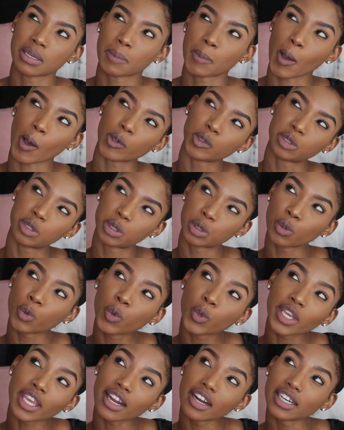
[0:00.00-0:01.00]
about
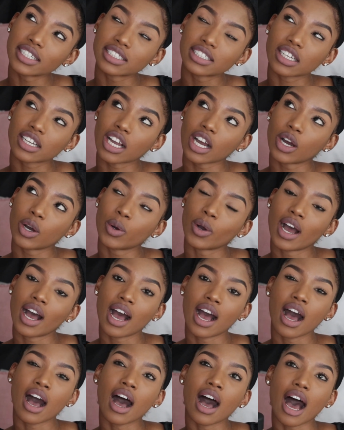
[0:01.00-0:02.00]
2 years ago,
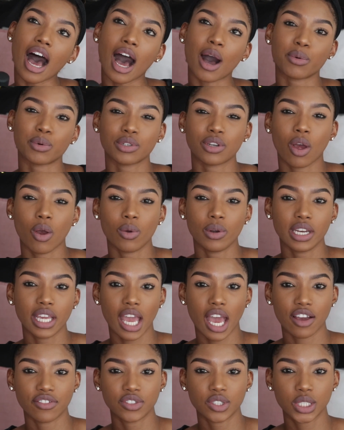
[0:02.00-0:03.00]
I would only
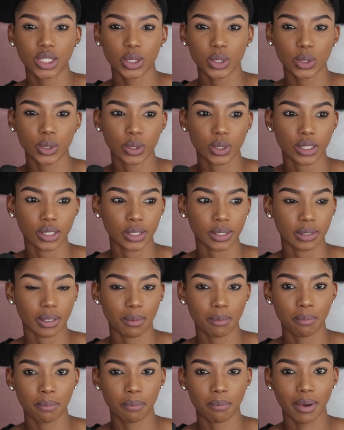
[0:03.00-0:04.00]
have to
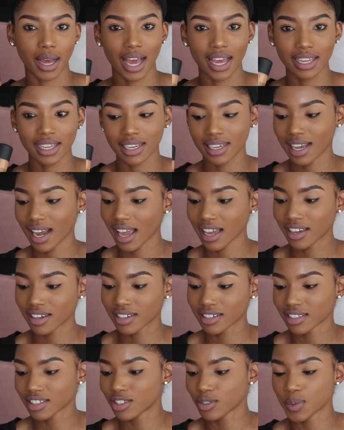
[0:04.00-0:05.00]
buy it
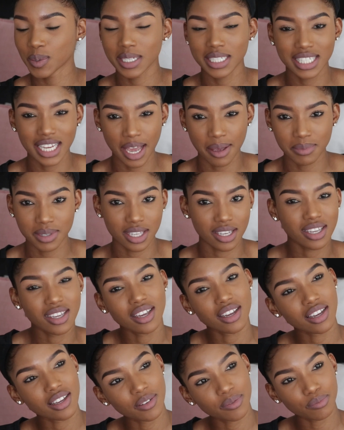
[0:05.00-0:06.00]
like 3 times a
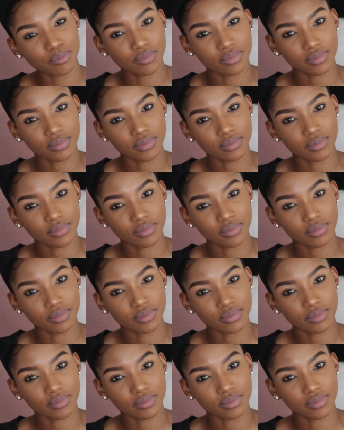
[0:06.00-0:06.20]
year.